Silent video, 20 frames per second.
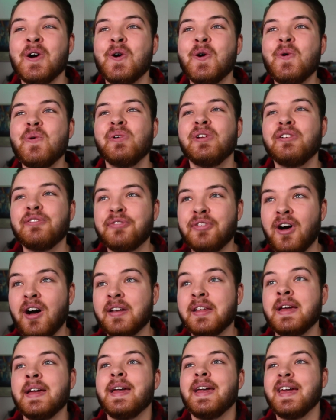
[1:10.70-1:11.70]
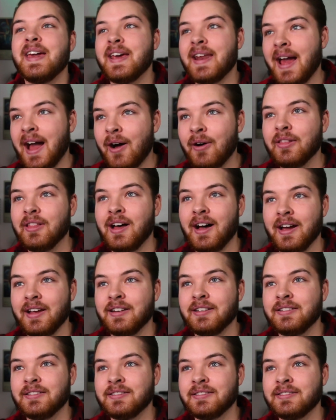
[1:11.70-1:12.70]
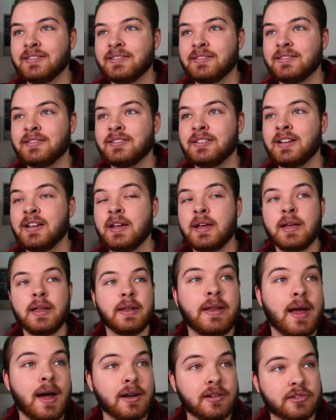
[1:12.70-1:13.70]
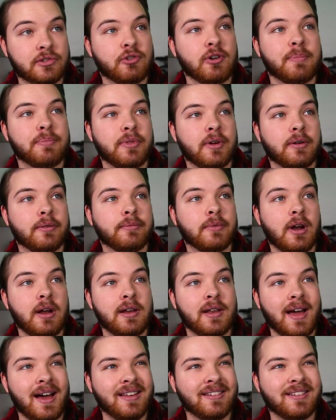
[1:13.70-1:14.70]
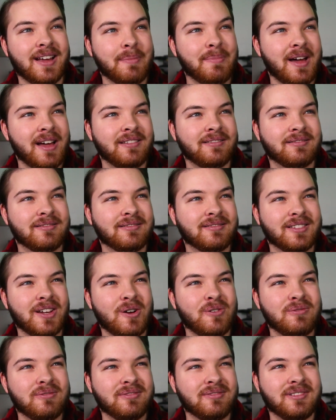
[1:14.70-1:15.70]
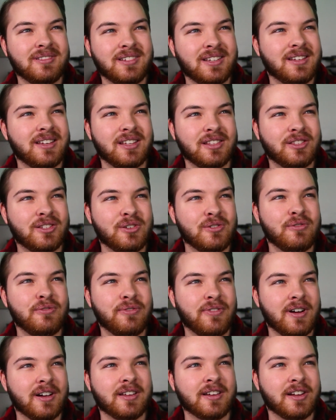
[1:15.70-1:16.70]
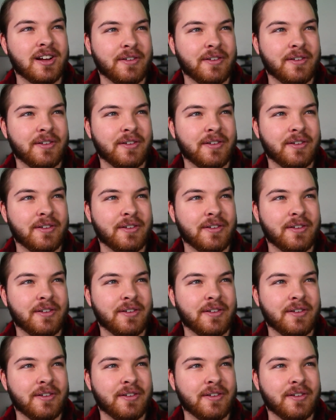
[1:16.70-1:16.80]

Who would have thought? An outline. Not a script though, right? Don't get too fucking